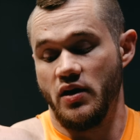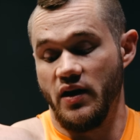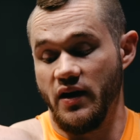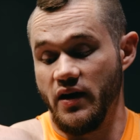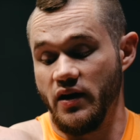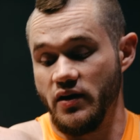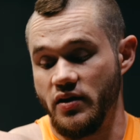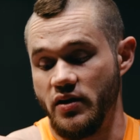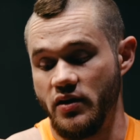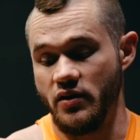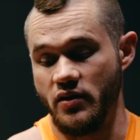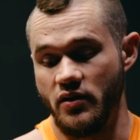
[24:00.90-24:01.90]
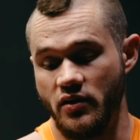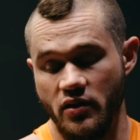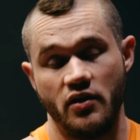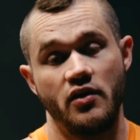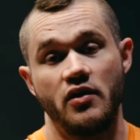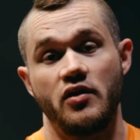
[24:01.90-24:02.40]
and
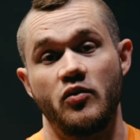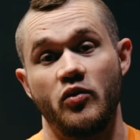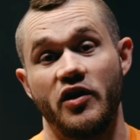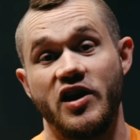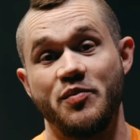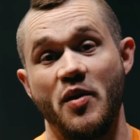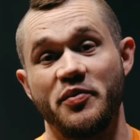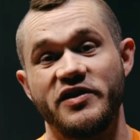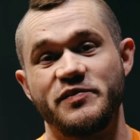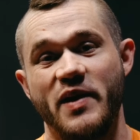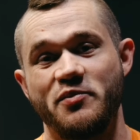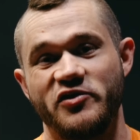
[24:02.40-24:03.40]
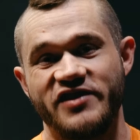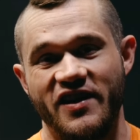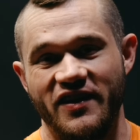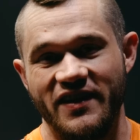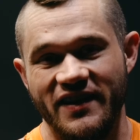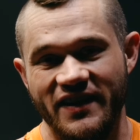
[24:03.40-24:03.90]
we're gonna keep pumping these bad boys out.